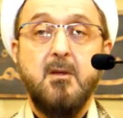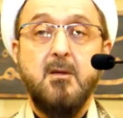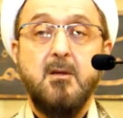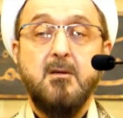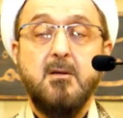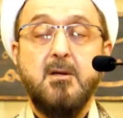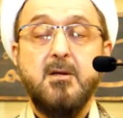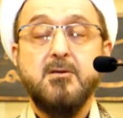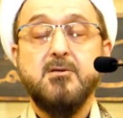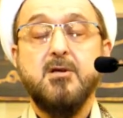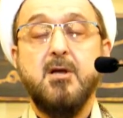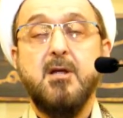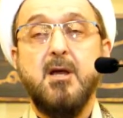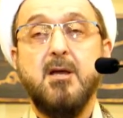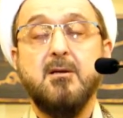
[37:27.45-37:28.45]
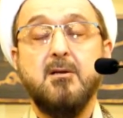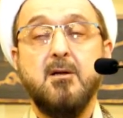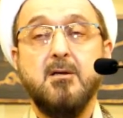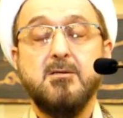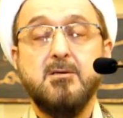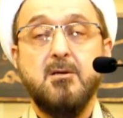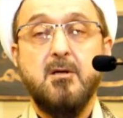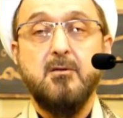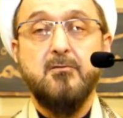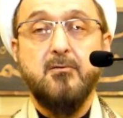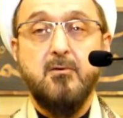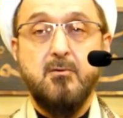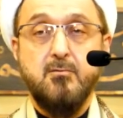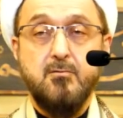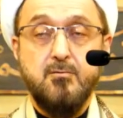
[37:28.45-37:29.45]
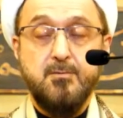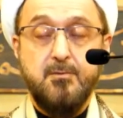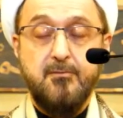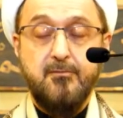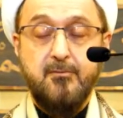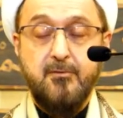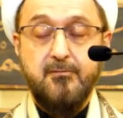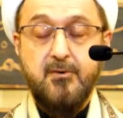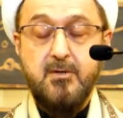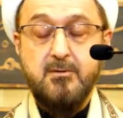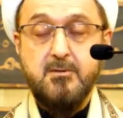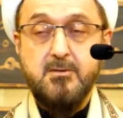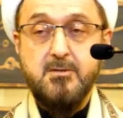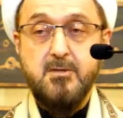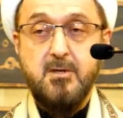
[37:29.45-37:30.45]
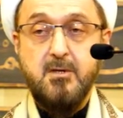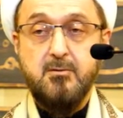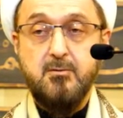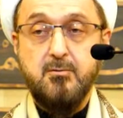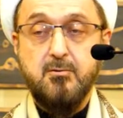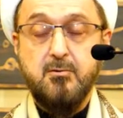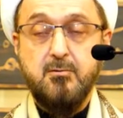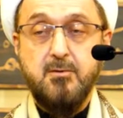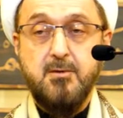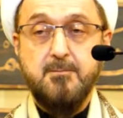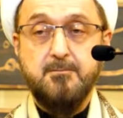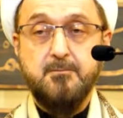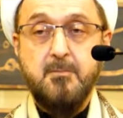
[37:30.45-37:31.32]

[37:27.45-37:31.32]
In a lecture I had last night for a group of friends, I talked to them.